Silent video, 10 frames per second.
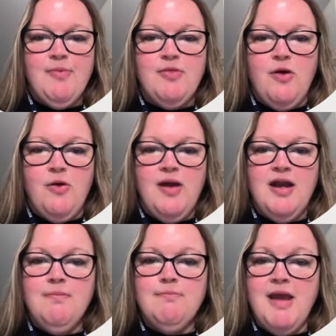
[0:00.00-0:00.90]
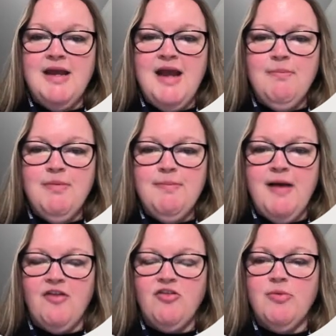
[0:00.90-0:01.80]
though, and it may not be
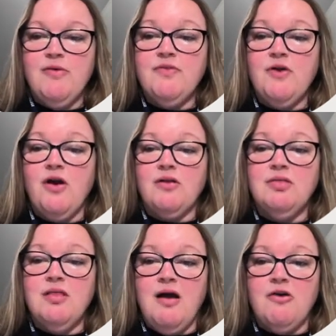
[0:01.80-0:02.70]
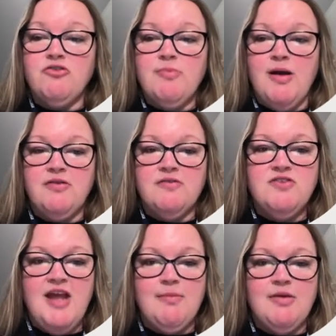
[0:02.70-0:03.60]
possible if there are large amounts of
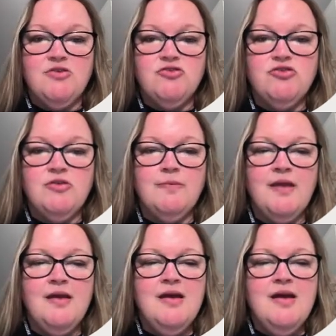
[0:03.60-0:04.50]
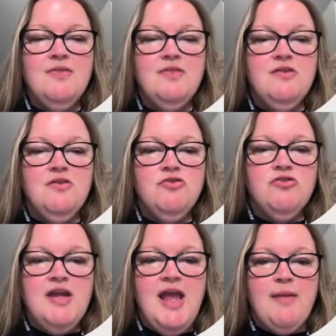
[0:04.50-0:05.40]
damage. This
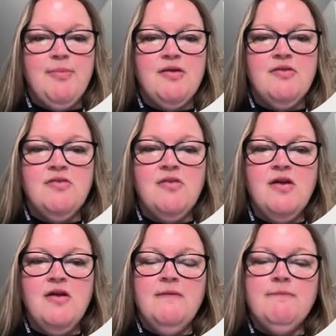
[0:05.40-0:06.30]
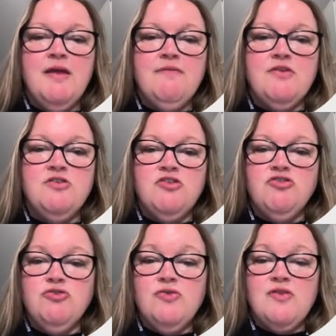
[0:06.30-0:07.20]
usually happens if the
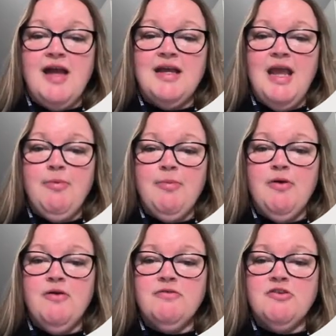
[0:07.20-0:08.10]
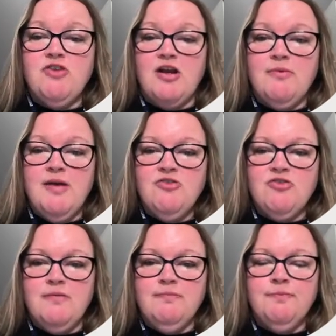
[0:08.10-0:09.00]
tissue is not capable of
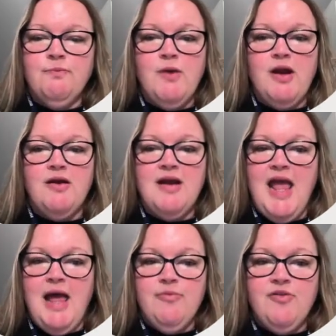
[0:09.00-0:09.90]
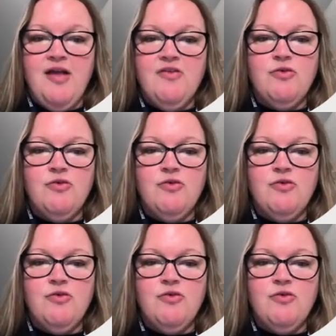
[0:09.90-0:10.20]
regeneration, where an abscess or